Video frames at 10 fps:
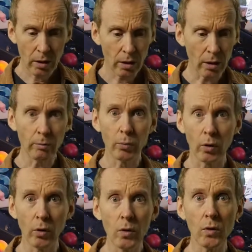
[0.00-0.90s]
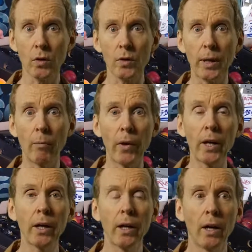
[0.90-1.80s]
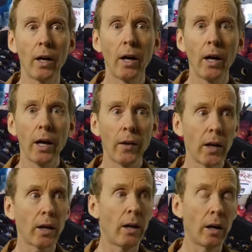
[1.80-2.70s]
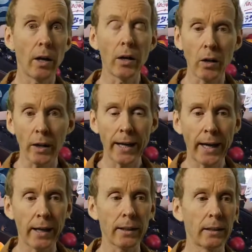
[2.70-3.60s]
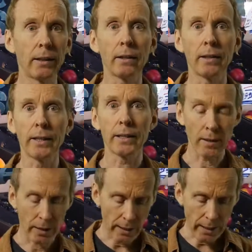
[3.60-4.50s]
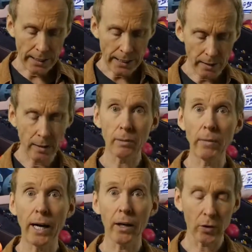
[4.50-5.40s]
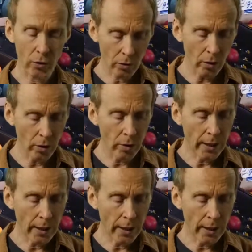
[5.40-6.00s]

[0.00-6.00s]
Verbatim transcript: you know, a bruise or something. And then I go, I oh, know you got to cut. So I, got, I cut the tomato through,